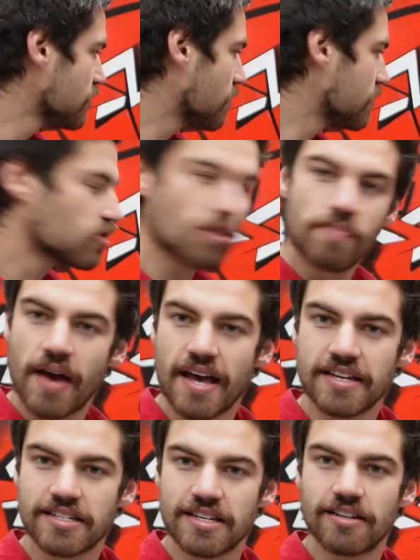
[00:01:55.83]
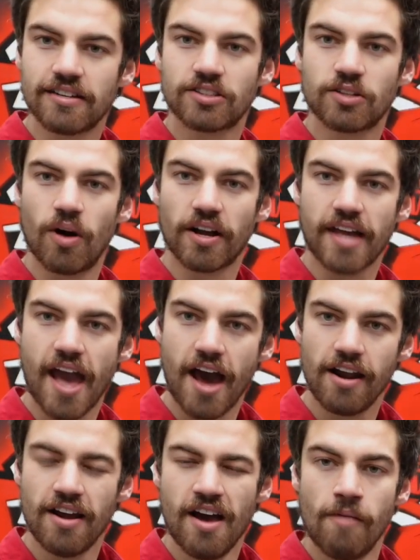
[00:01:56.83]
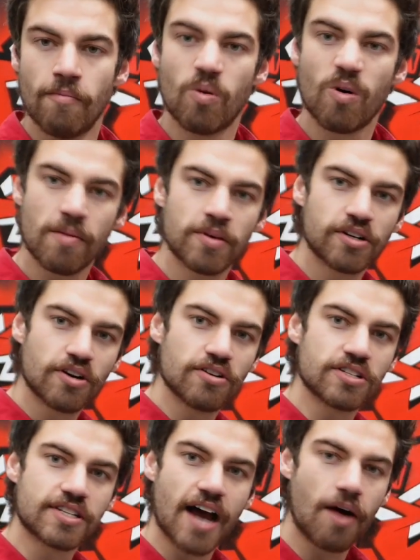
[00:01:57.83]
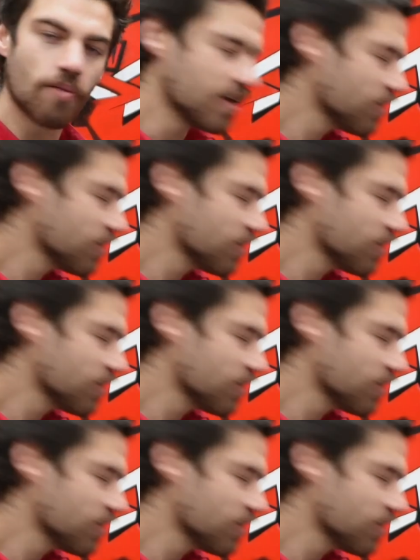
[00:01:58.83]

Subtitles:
so it'll be super easy to work out. But what I'm going to do to start